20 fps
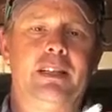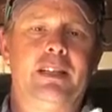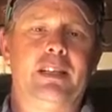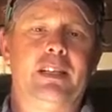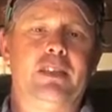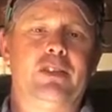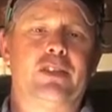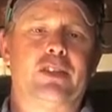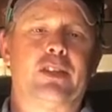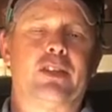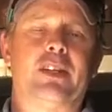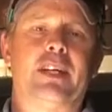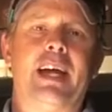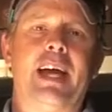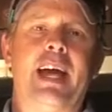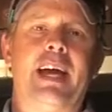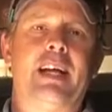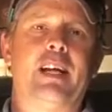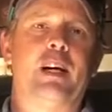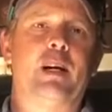These are gonna
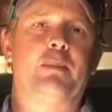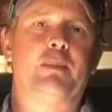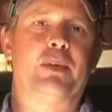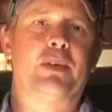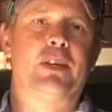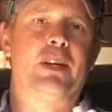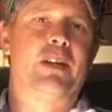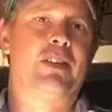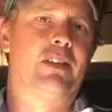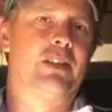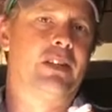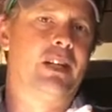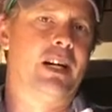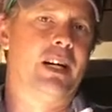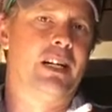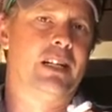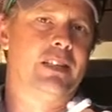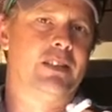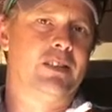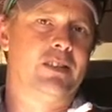hang up on other
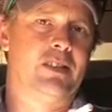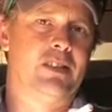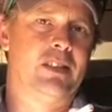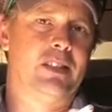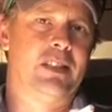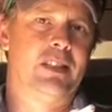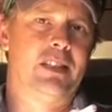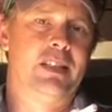lines.